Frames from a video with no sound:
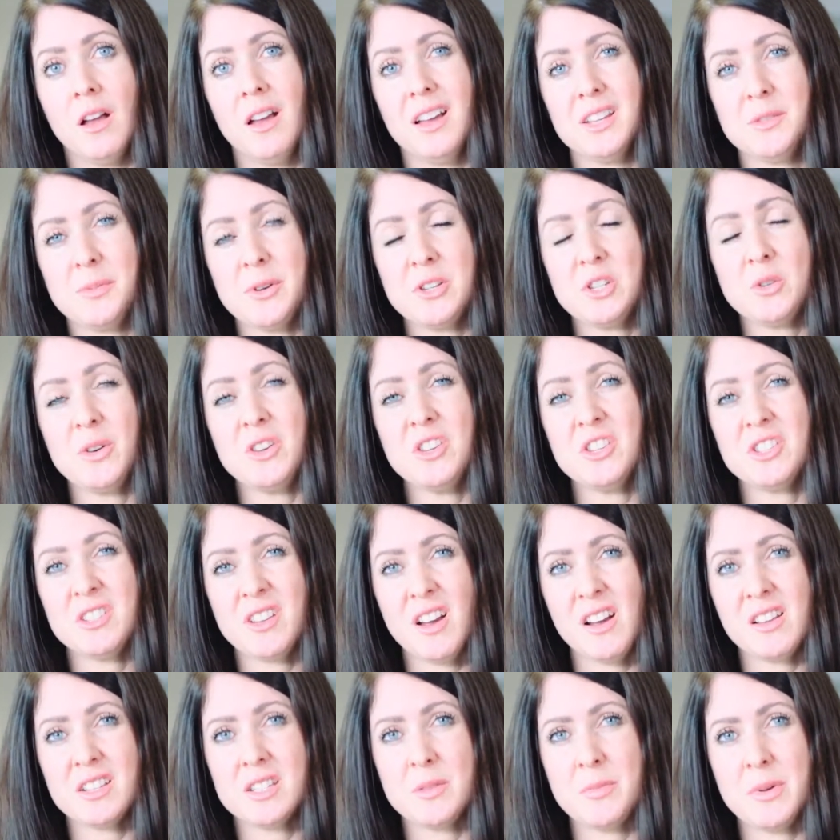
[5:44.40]
especially when you
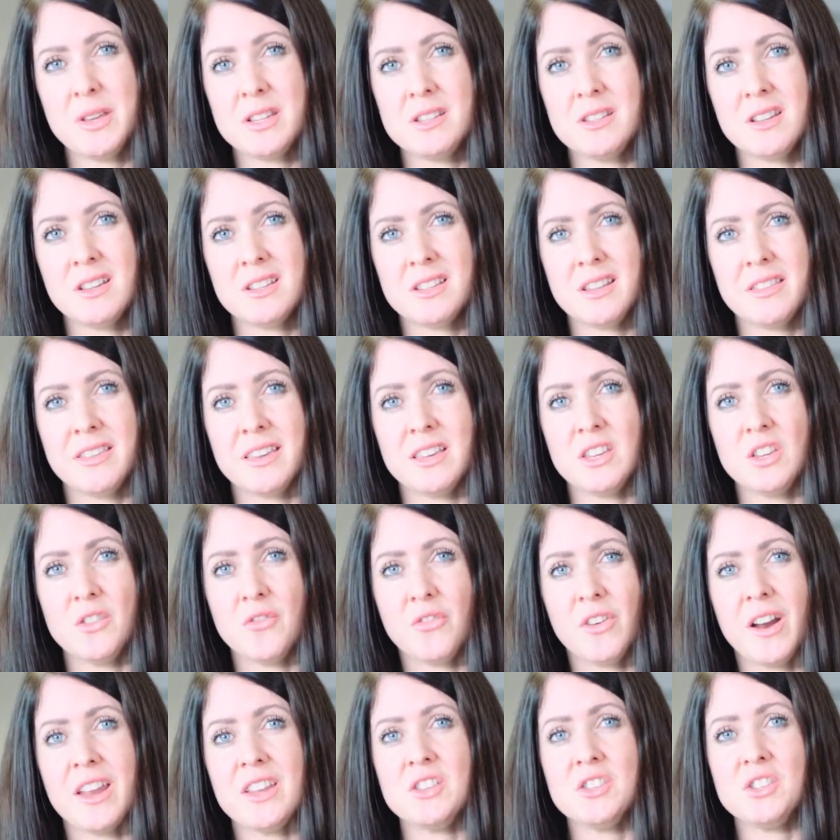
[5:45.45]
start a business, I think your
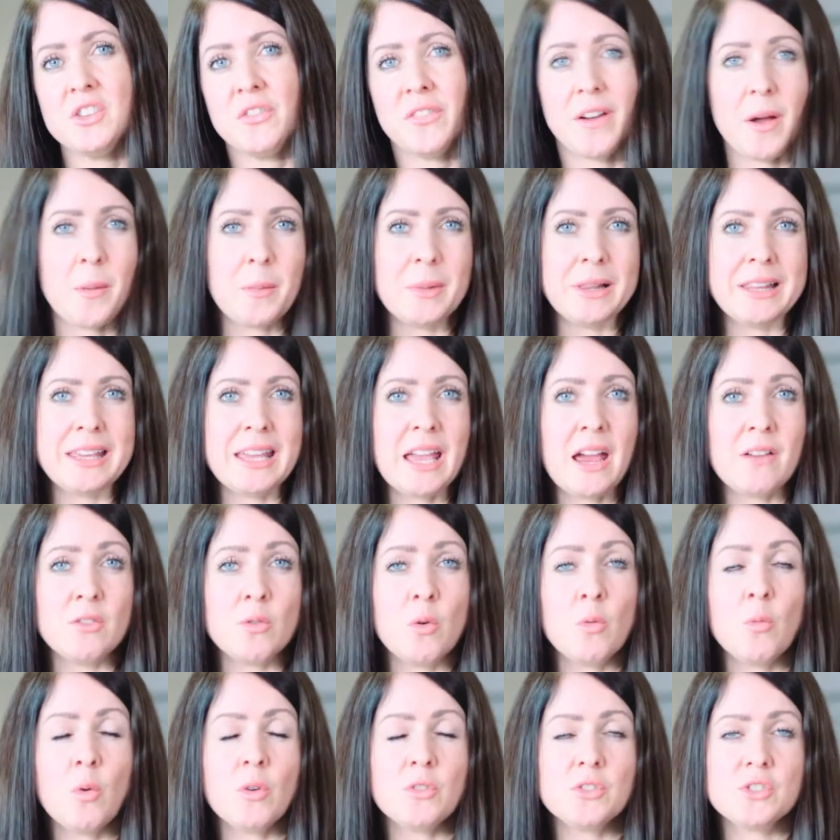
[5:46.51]
friends, your family,
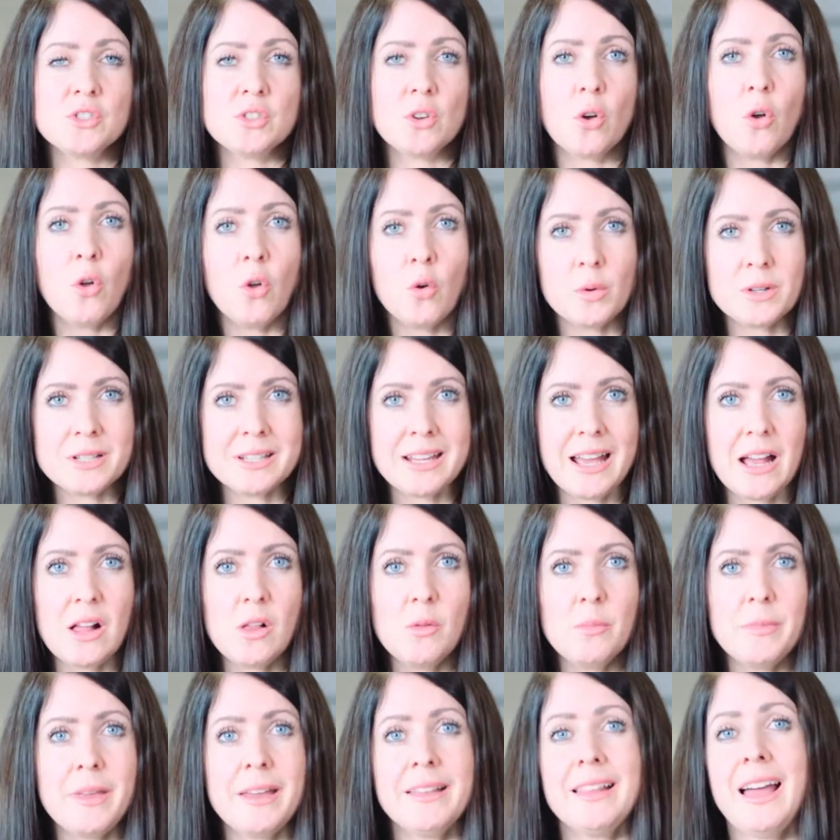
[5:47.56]
everyone wants to always
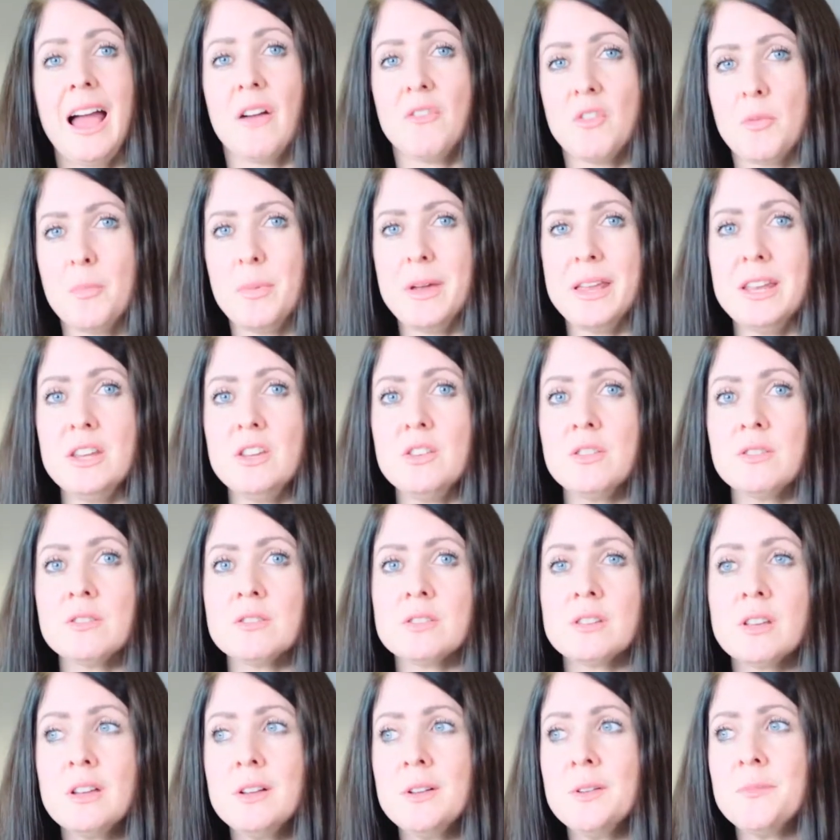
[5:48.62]
help. They'll have
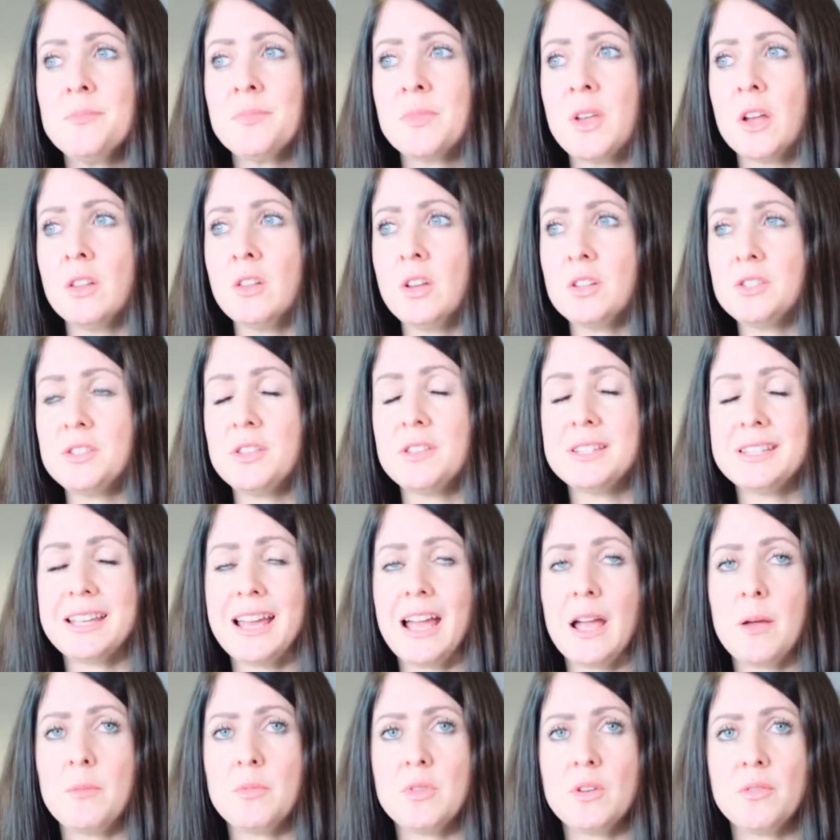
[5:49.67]
opinions. A lot of the
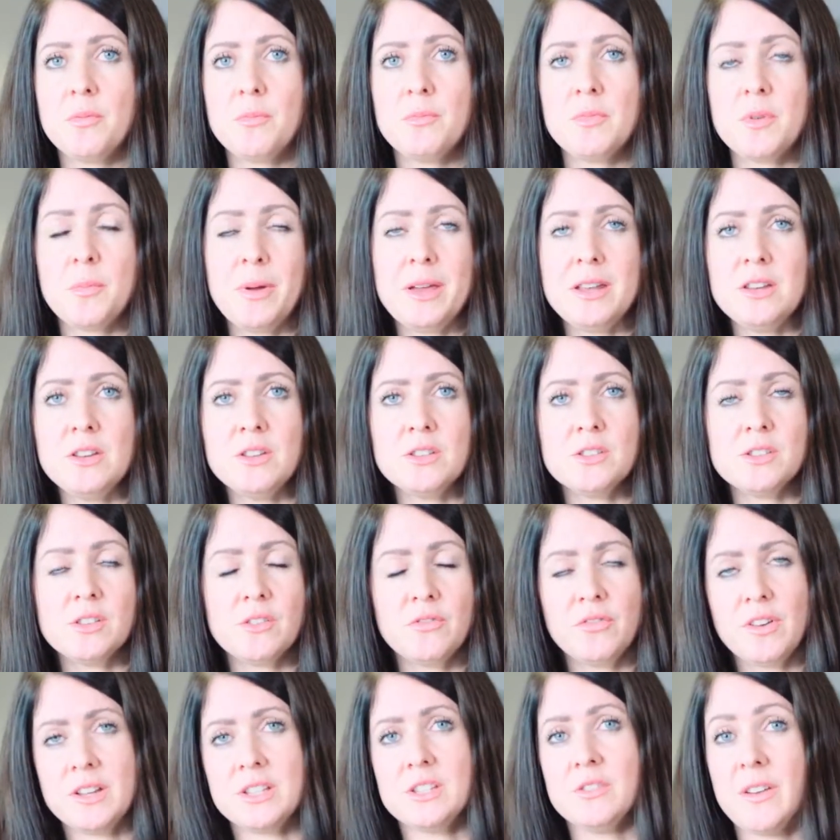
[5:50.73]
time, the opinions that
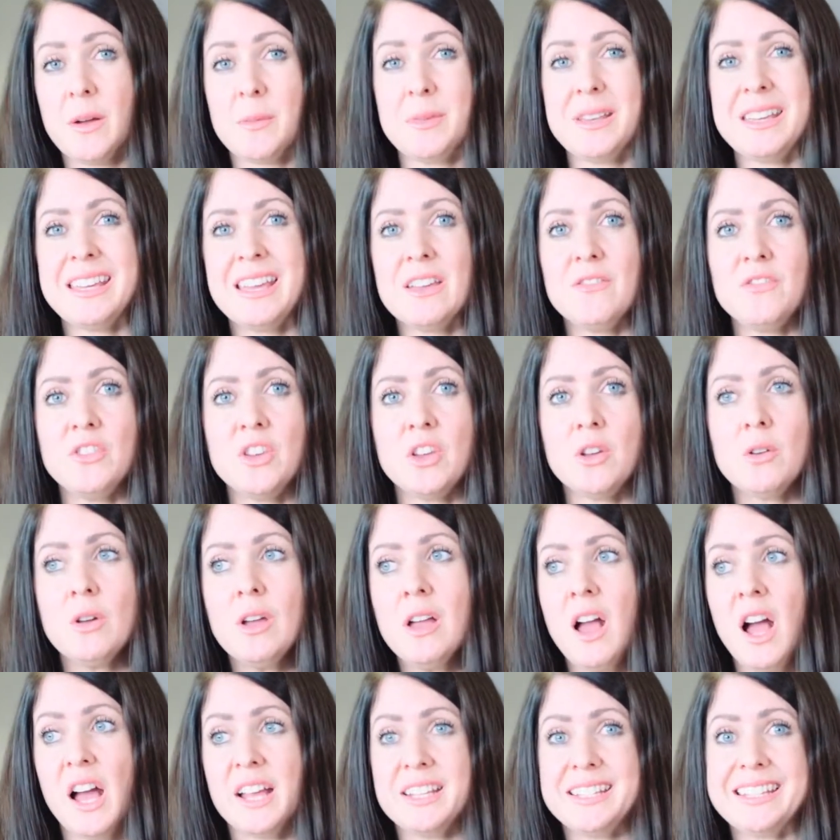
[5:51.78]
friends and family give you
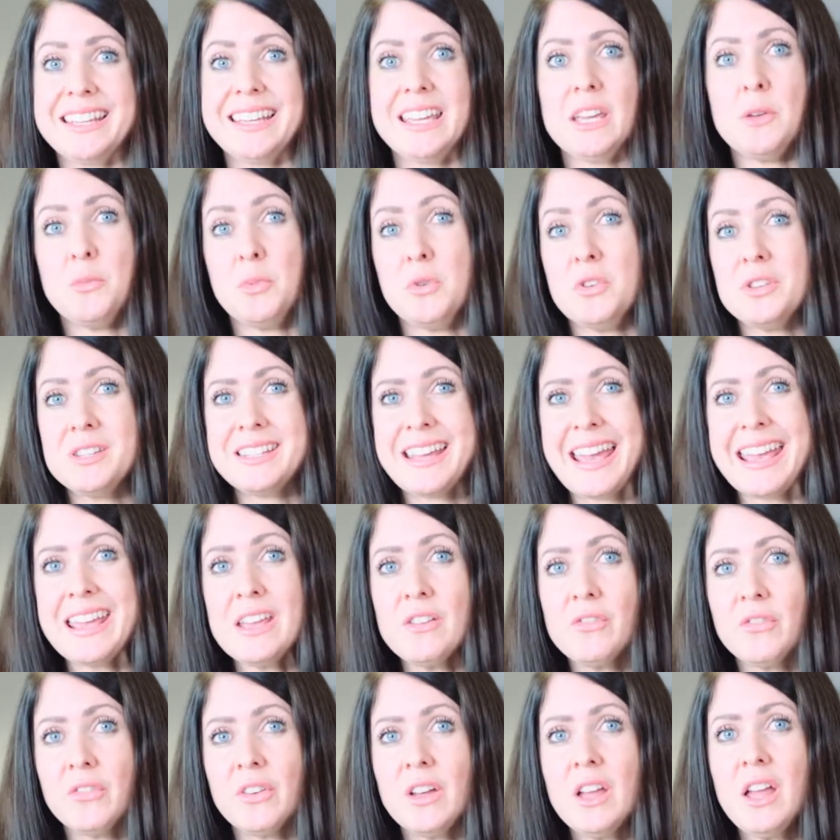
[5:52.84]
are to keep you
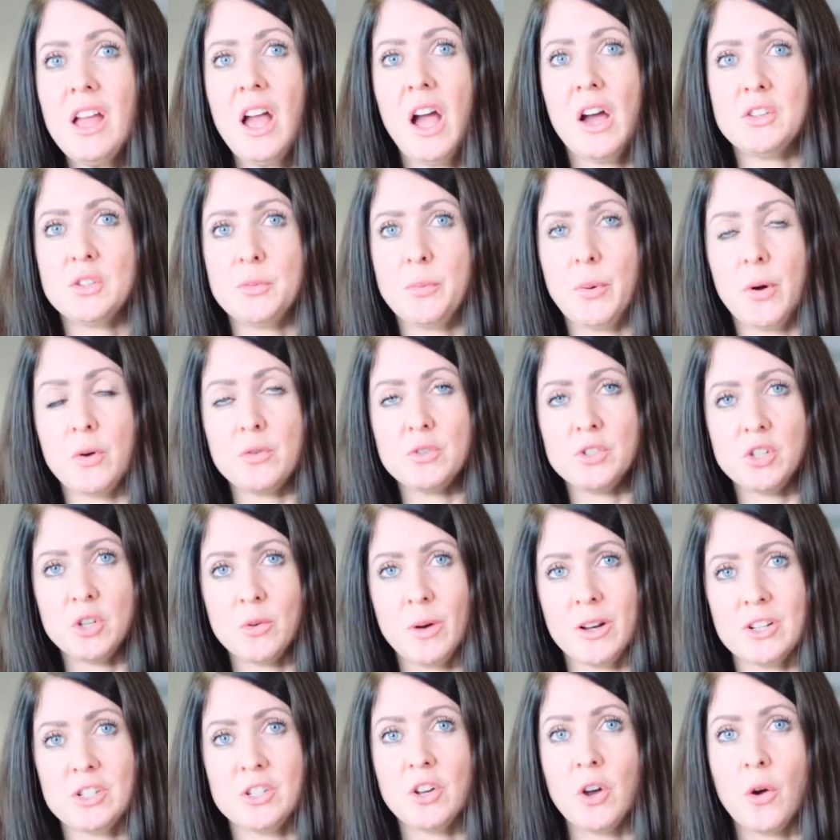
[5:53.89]
safe, as opposed to you
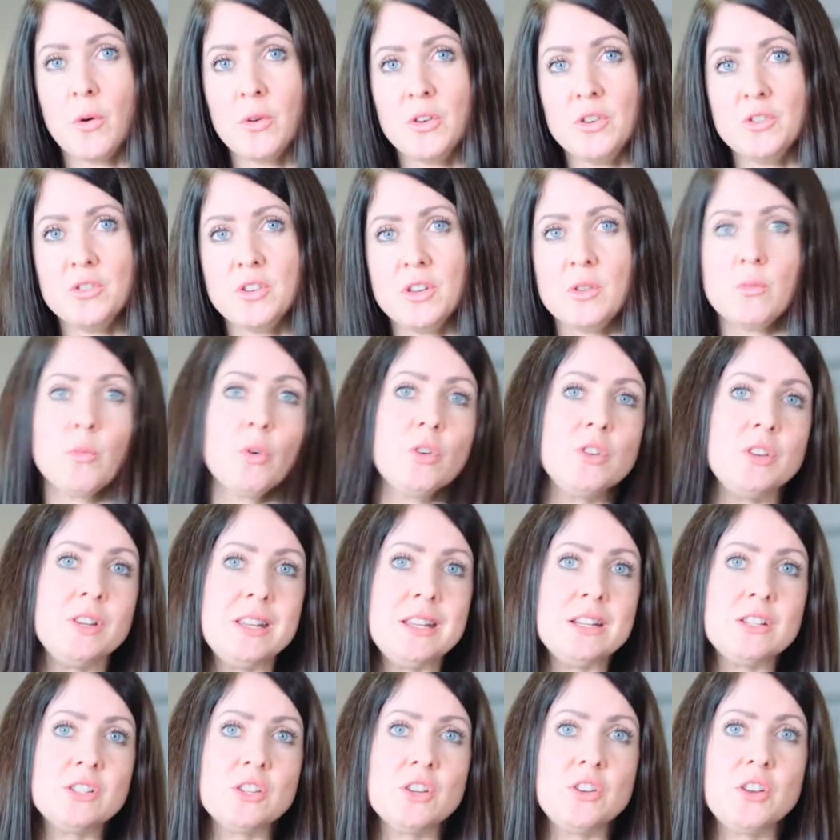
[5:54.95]
actually going and doing what you
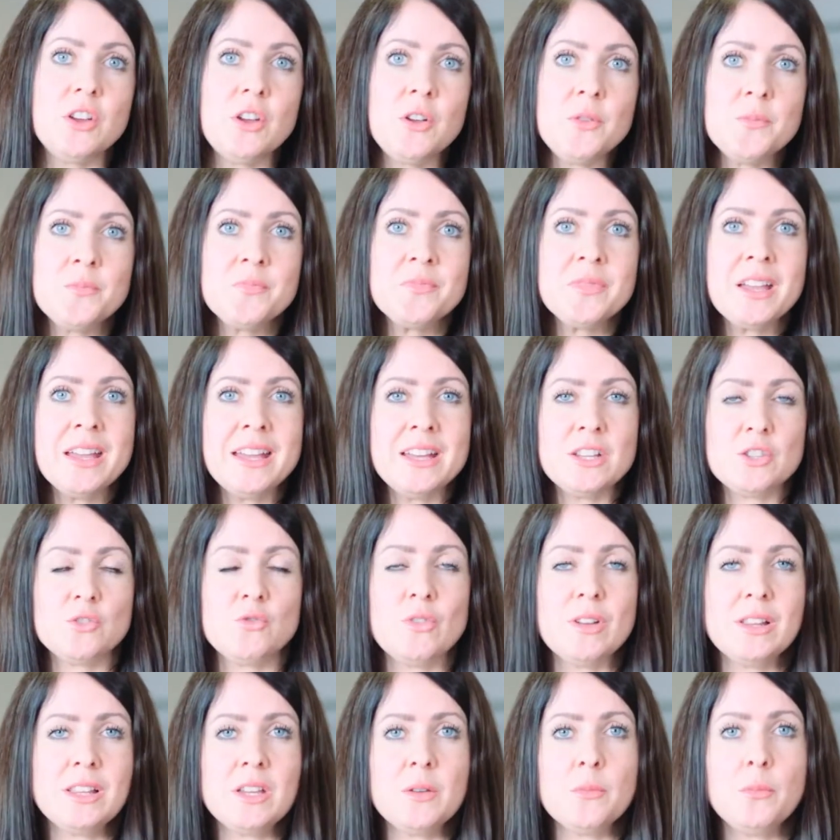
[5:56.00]
need to do. It's
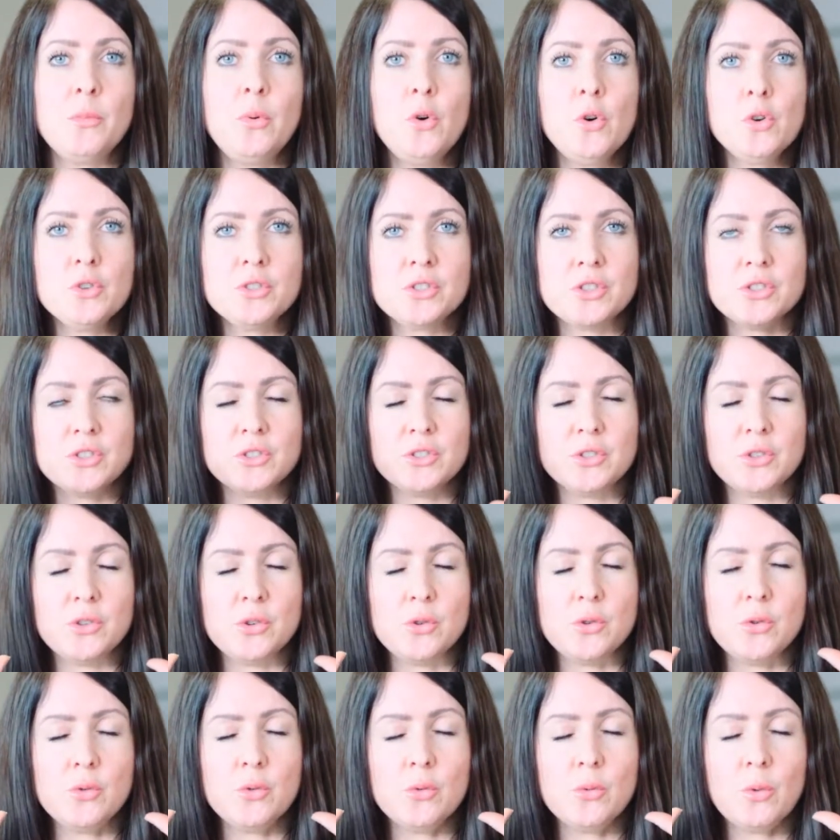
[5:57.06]
really important
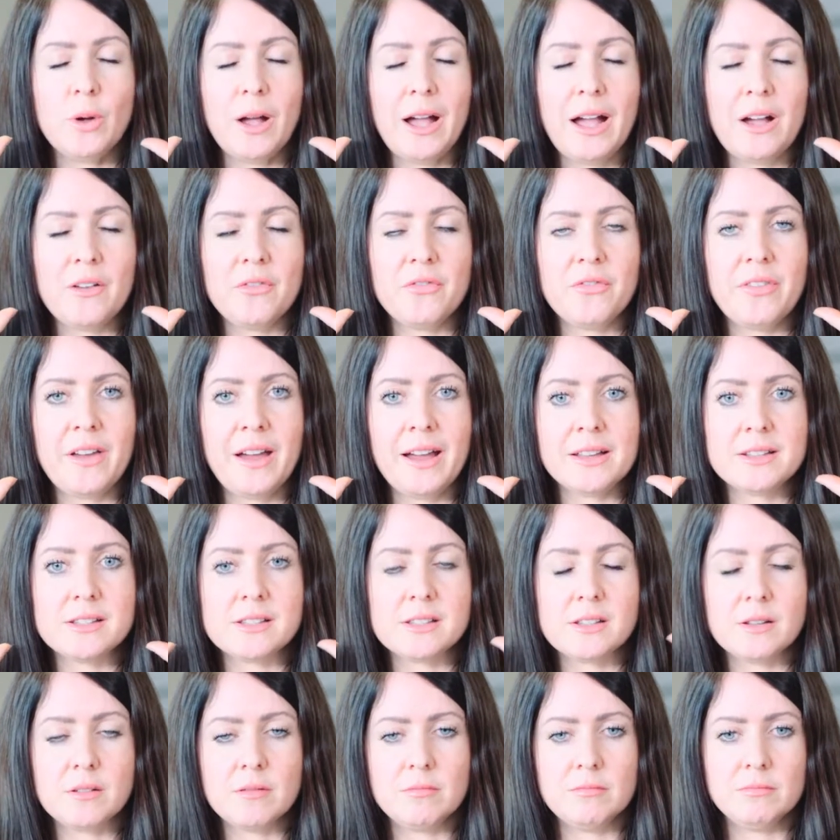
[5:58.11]
to have that